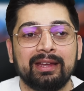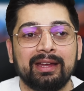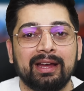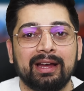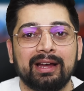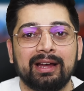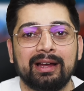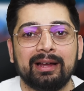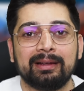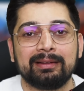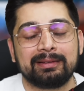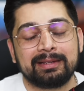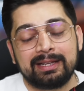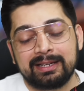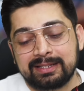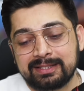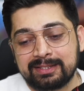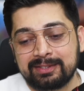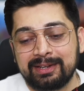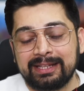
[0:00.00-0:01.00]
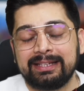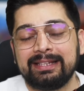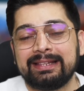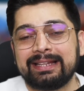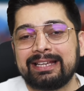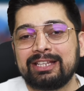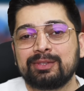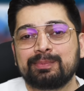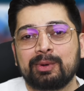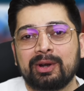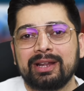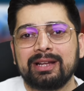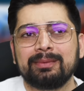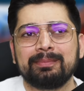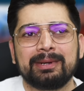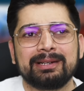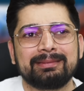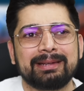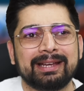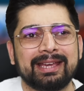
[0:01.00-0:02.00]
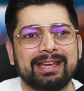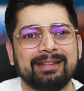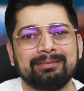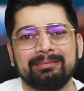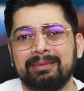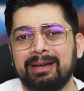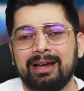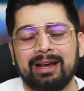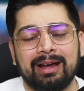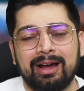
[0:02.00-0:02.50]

Uh, it's really nice product, but again,